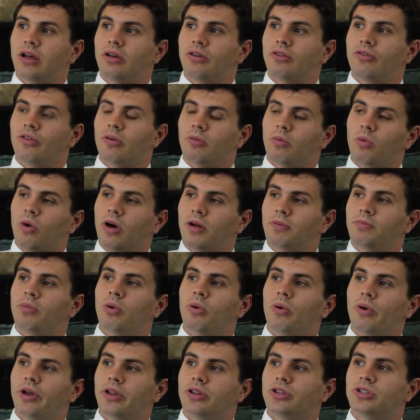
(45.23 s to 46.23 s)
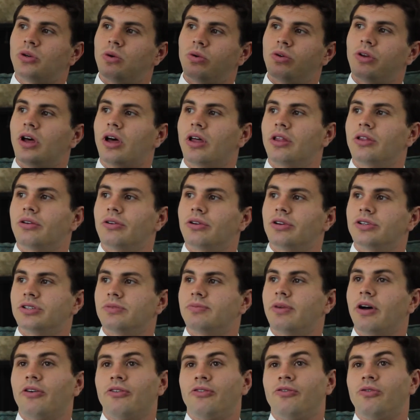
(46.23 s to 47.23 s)
from one point to another, is
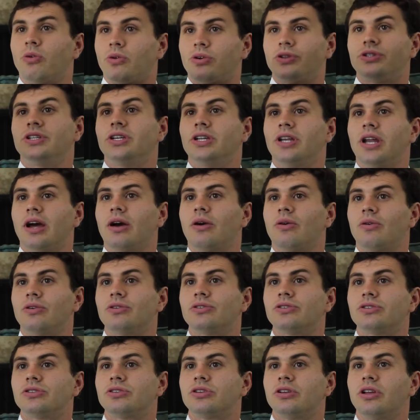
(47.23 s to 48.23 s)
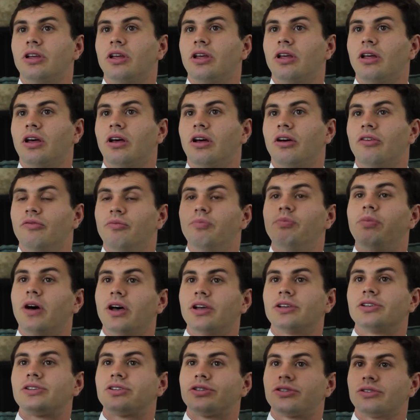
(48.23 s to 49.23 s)
about 14 hours of
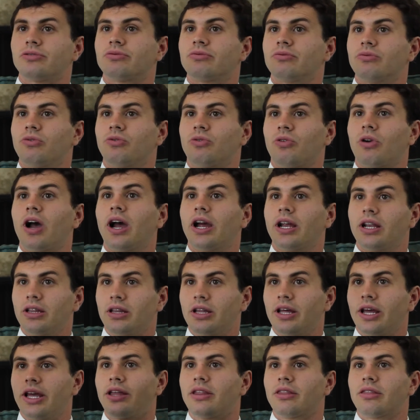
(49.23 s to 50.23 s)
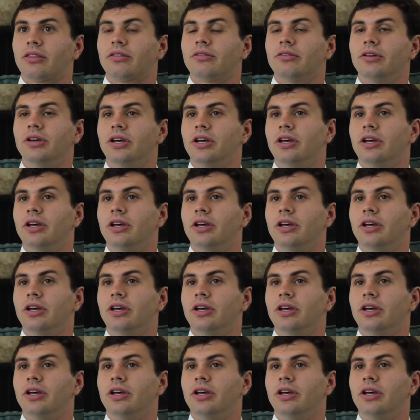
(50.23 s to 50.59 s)
bus ride length.